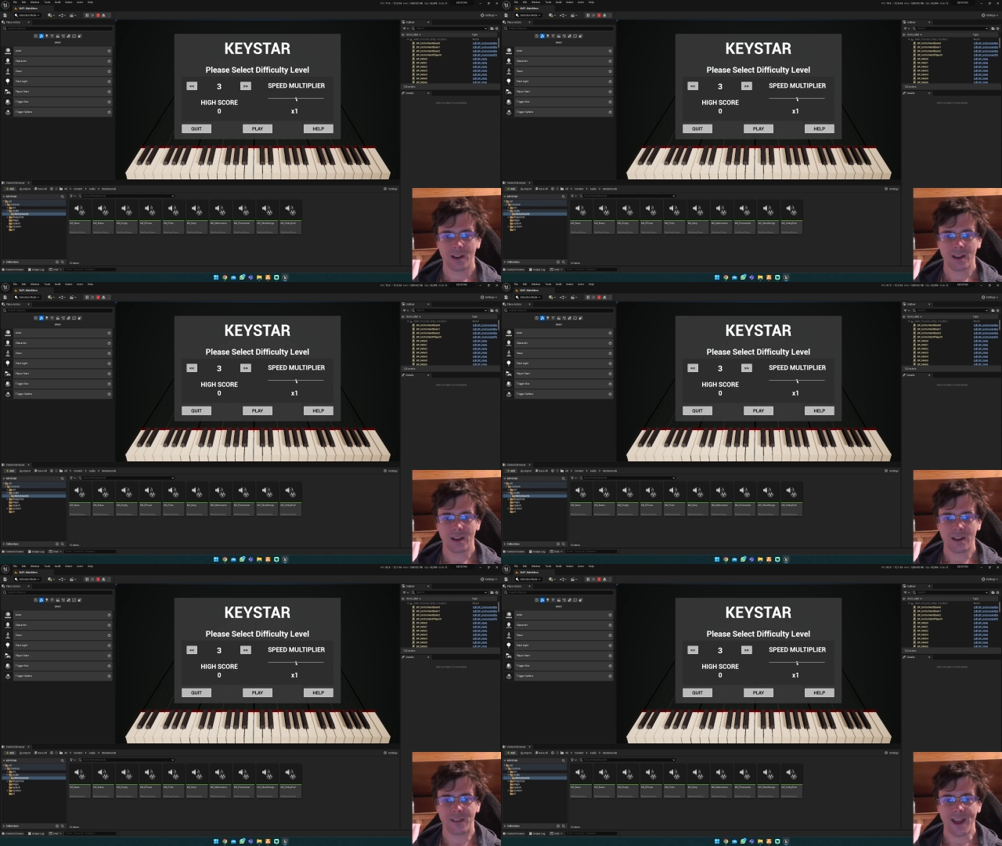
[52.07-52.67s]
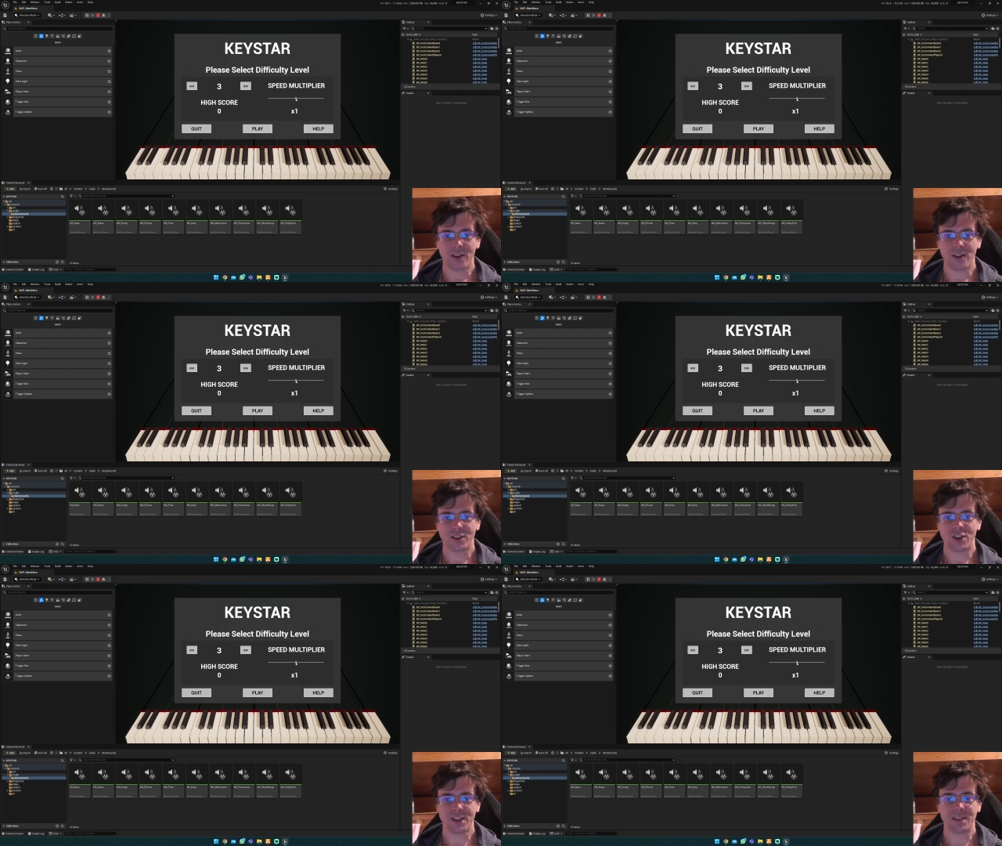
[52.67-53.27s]
They aren't
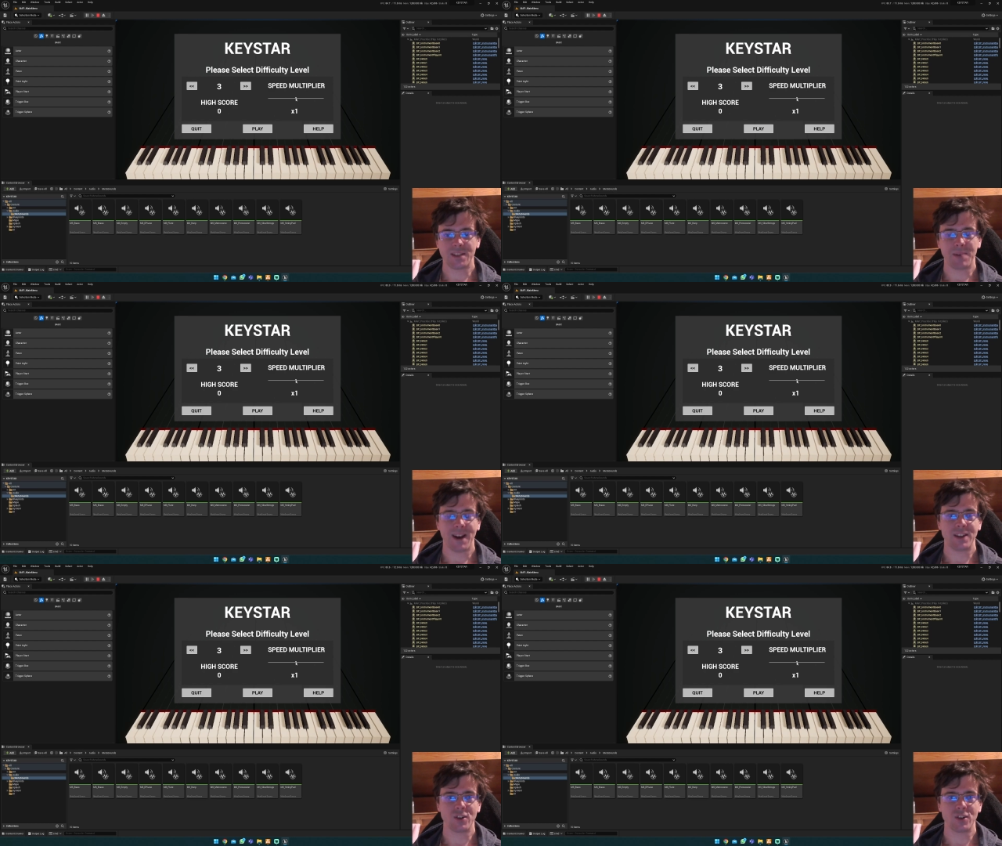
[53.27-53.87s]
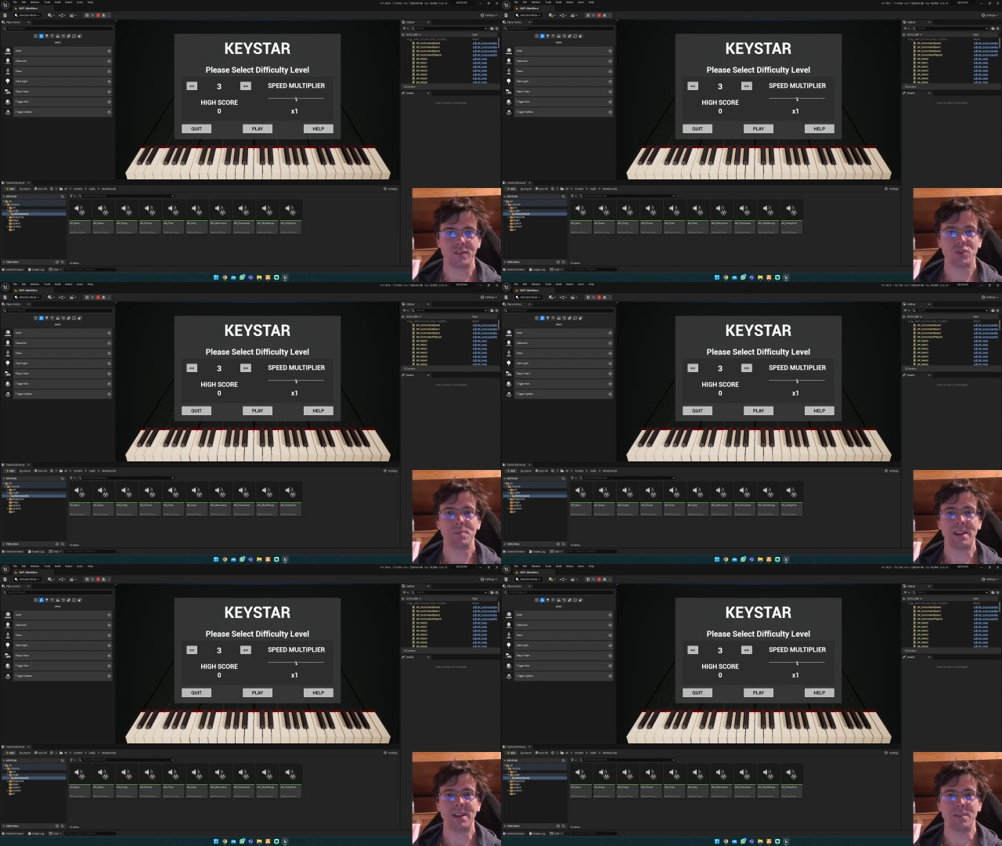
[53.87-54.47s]
adjusted by any sort of
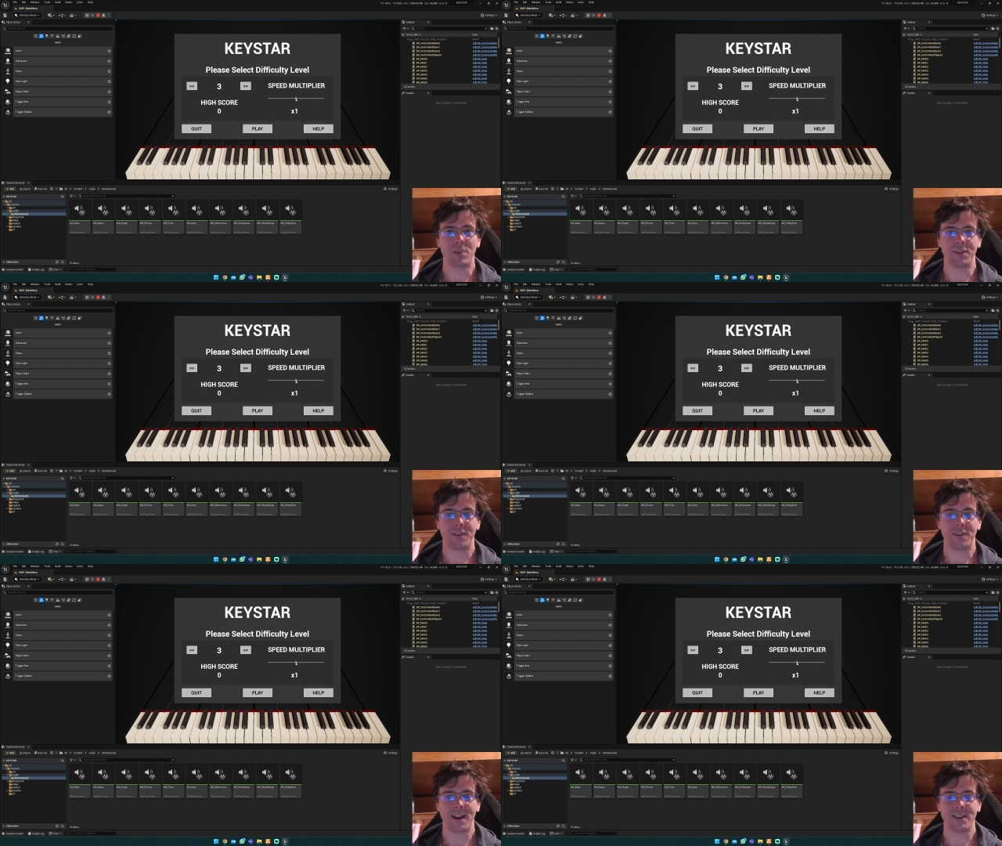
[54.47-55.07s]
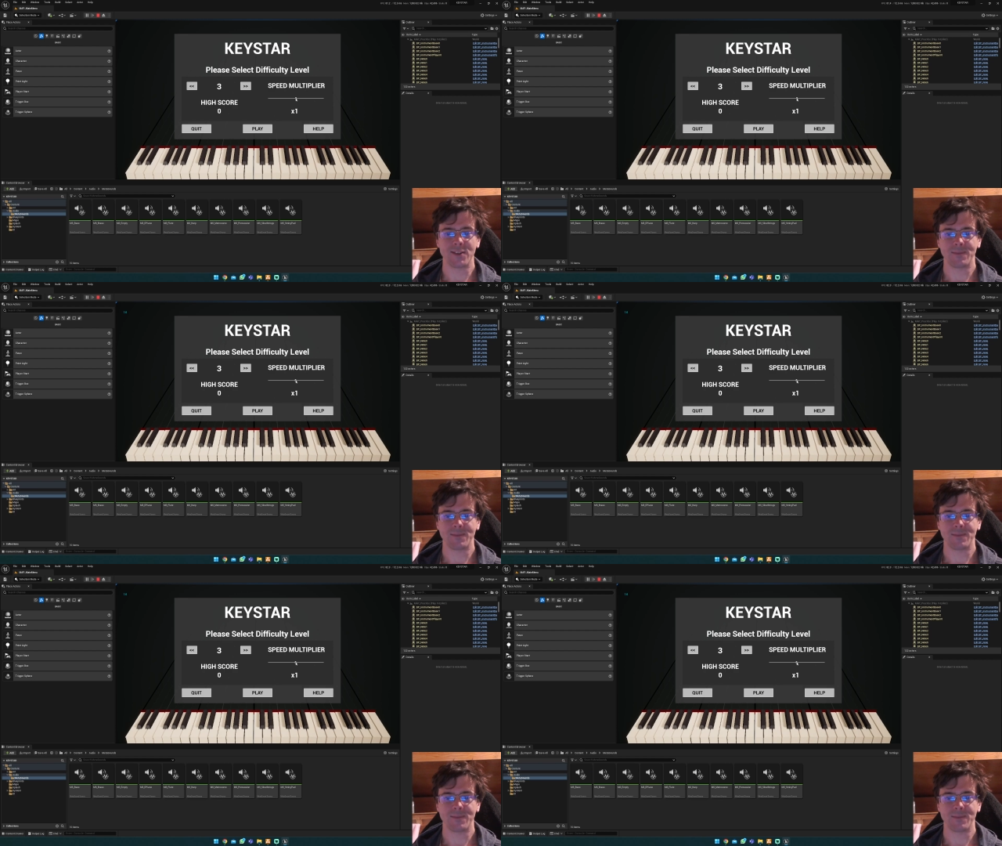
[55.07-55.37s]
speed modifiers.